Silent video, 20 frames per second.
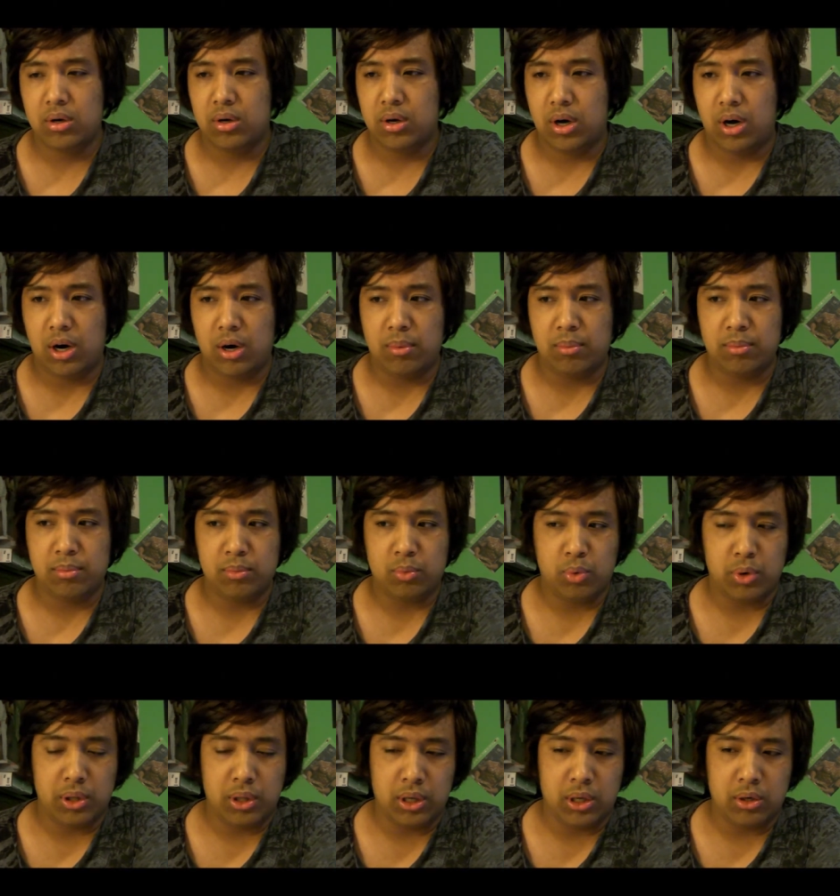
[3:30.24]

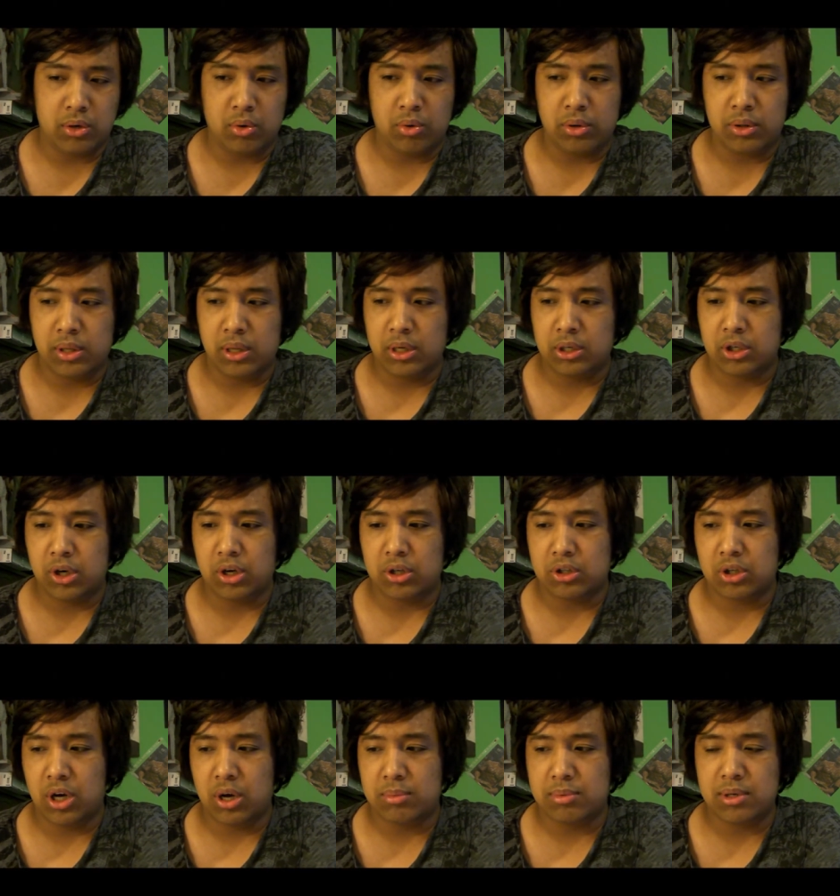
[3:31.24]
Really, the only thing
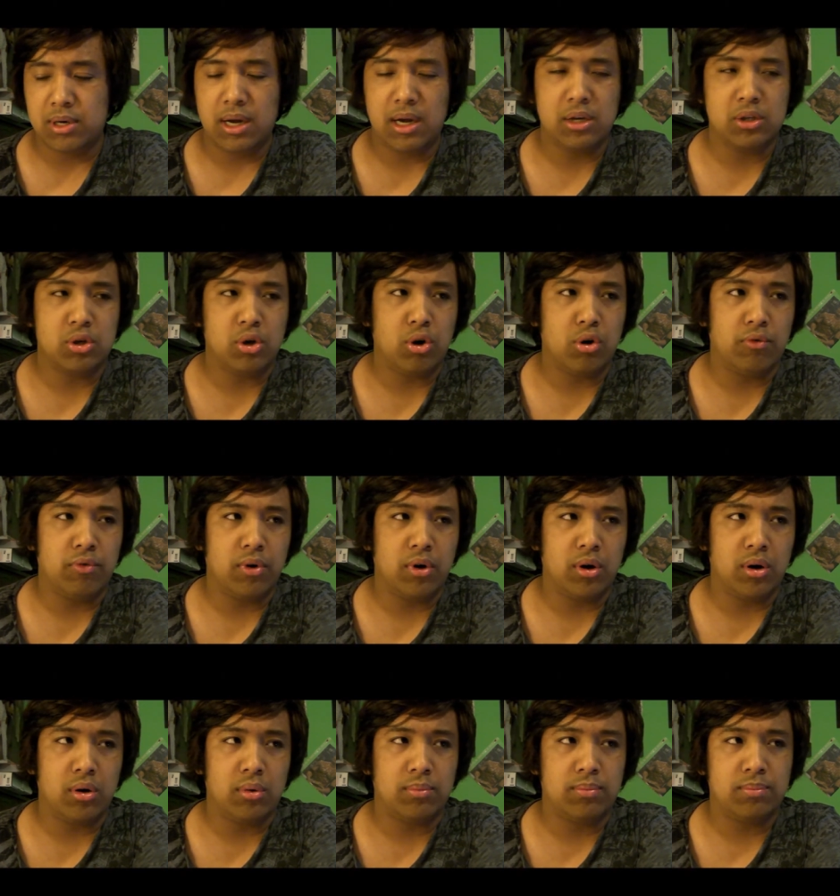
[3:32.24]
Josh Thompson has
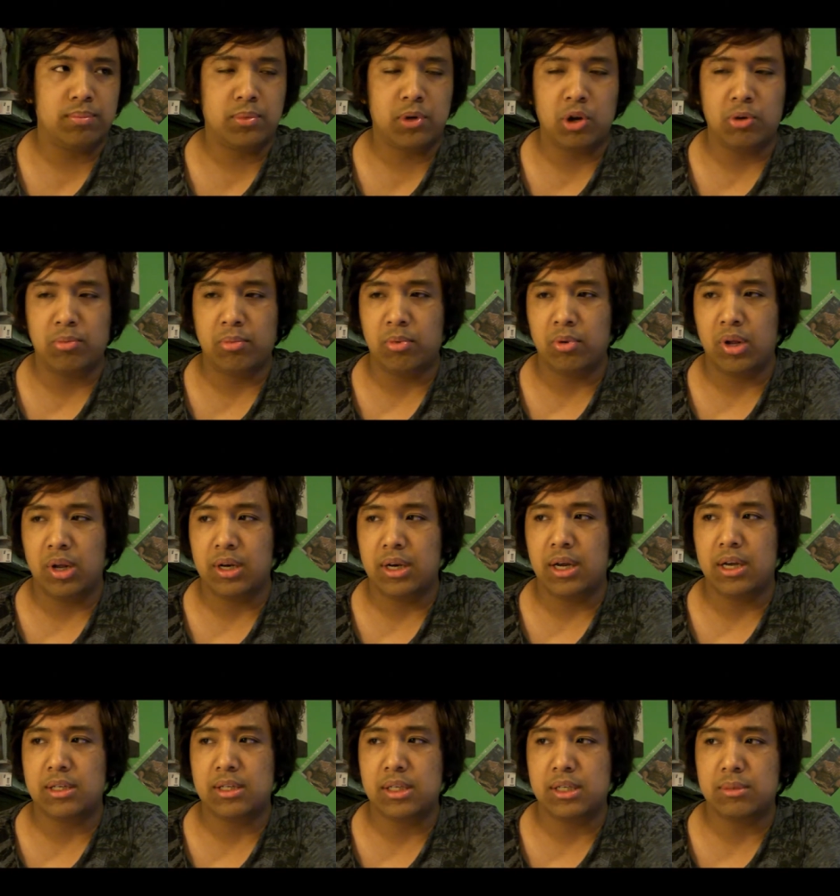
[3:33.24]
over Gilbert
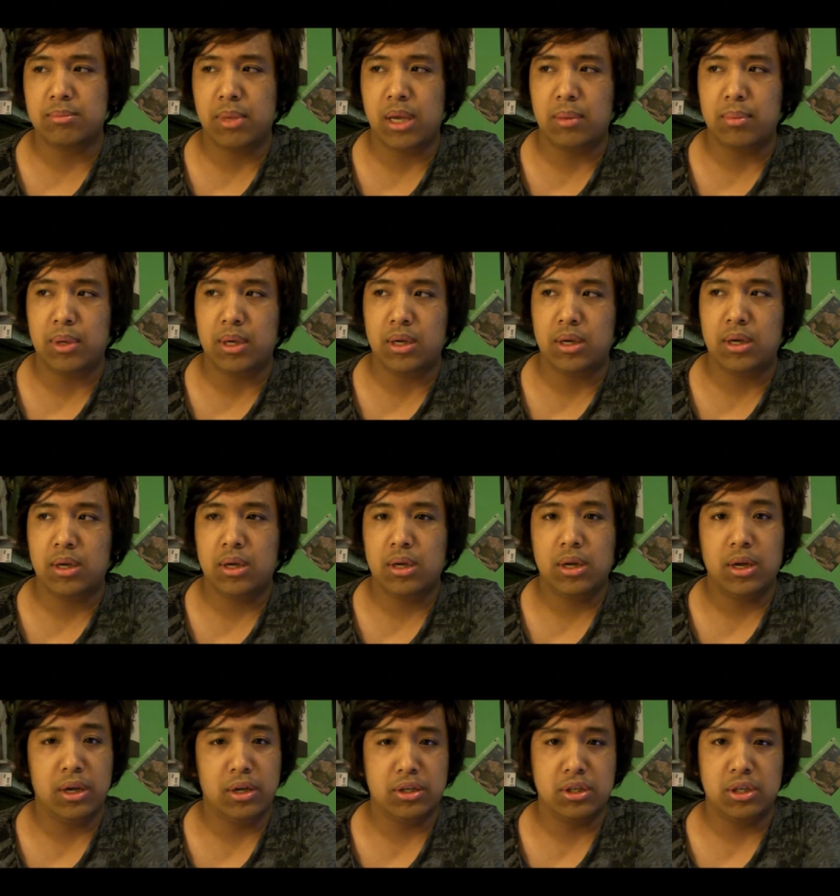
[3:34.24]
Melendez is maybe
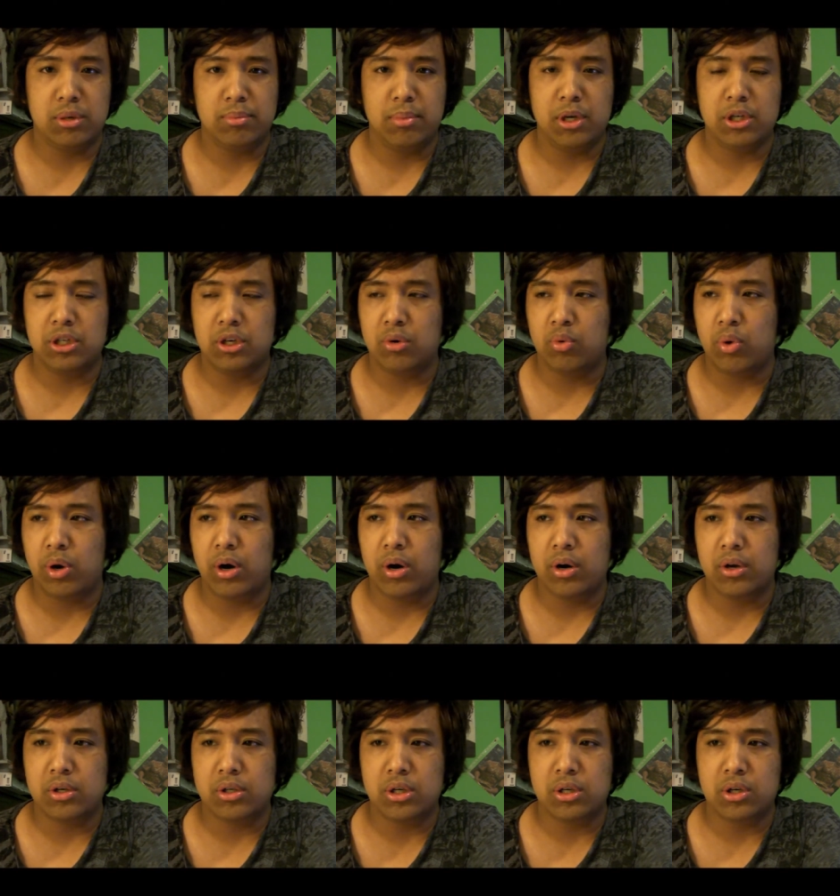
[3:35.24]
his submission
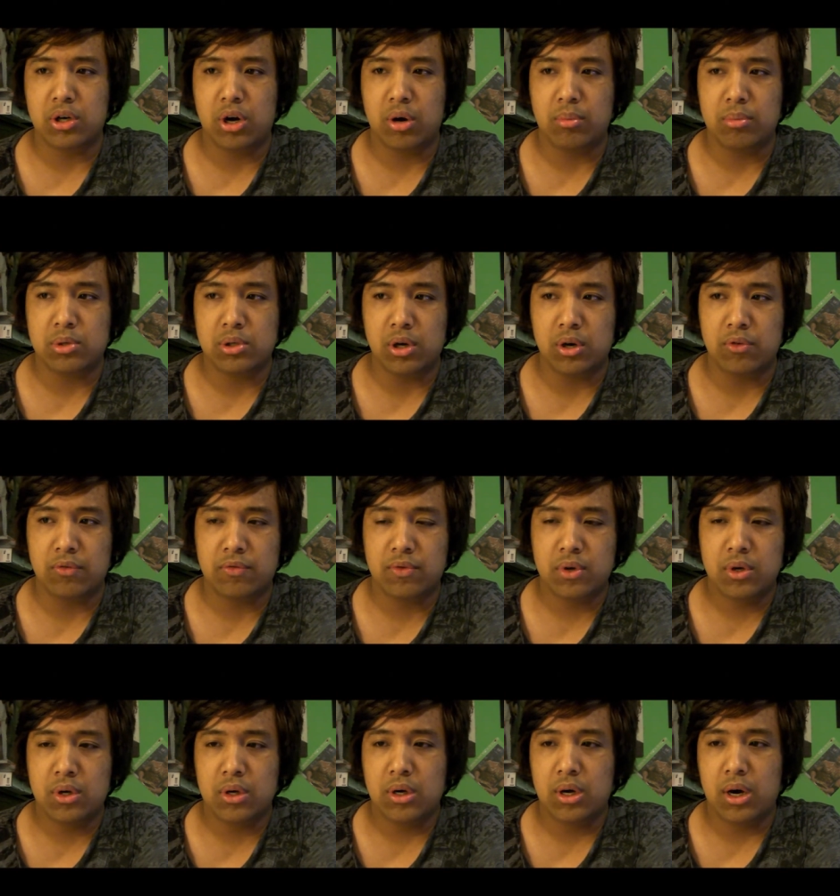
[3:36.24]
awareness in terms of
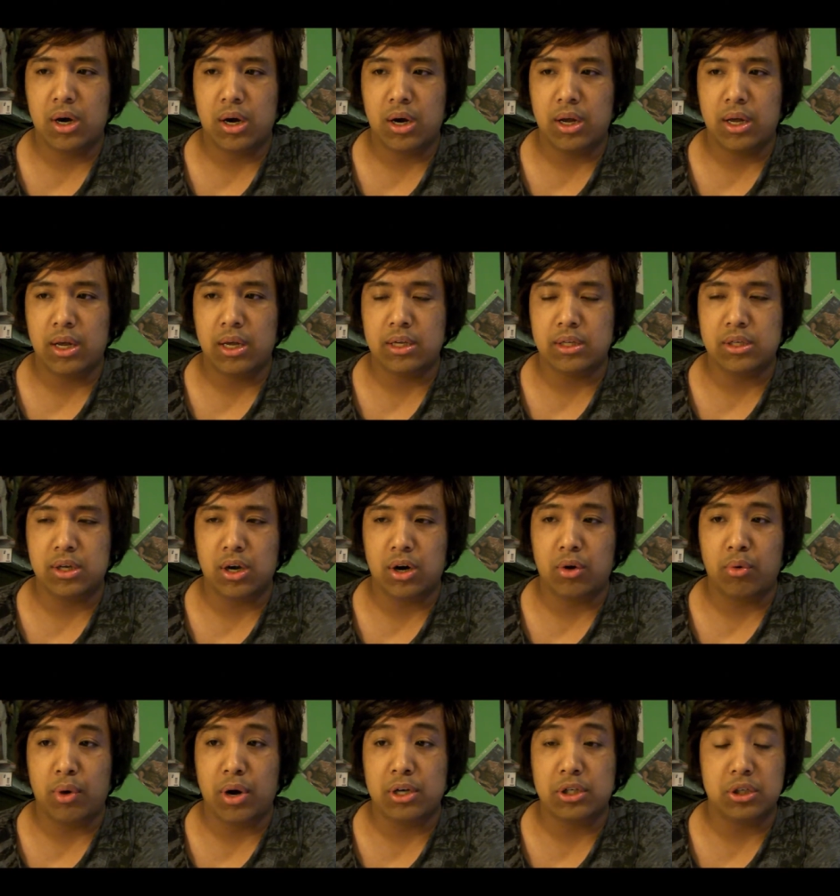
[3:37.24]
his
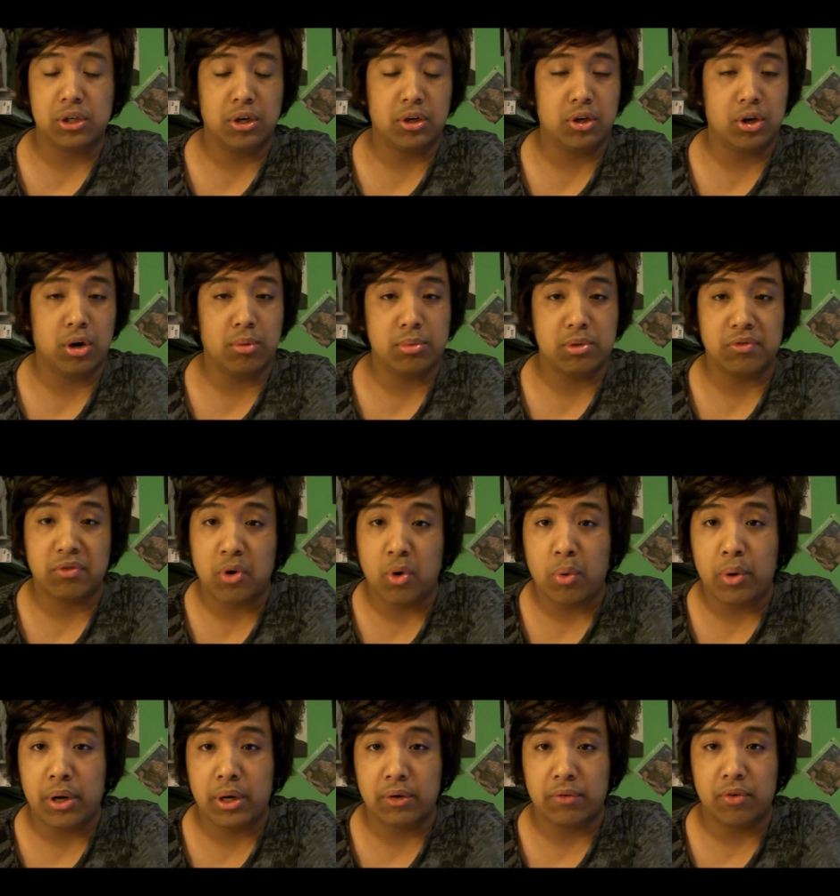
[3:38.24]
aggression in terms of
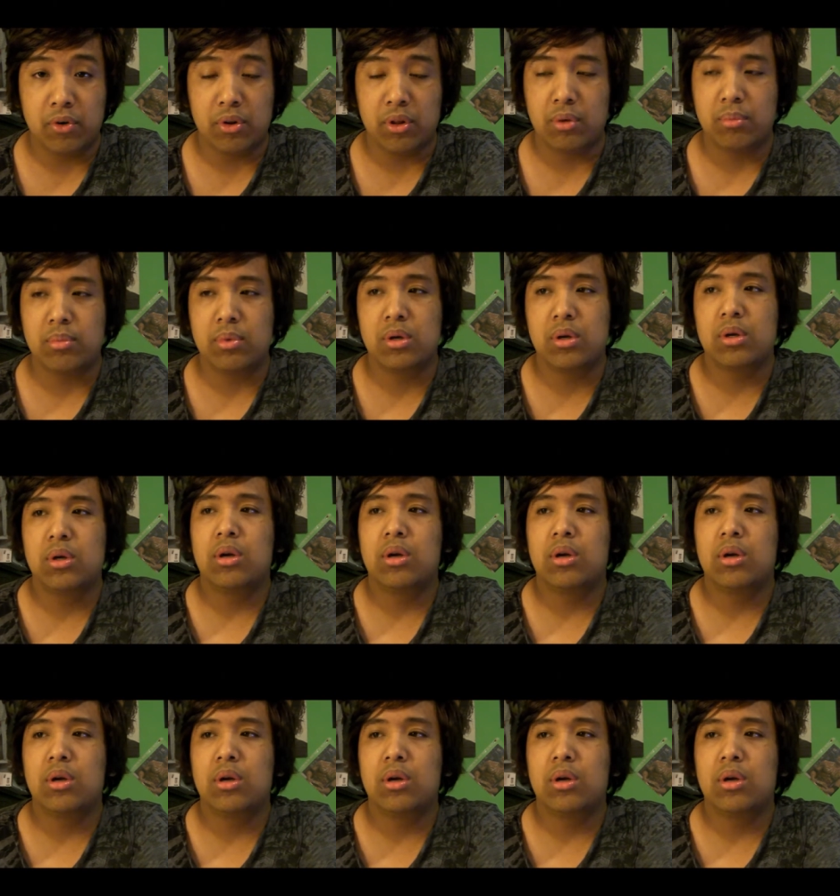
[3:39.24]
going for them.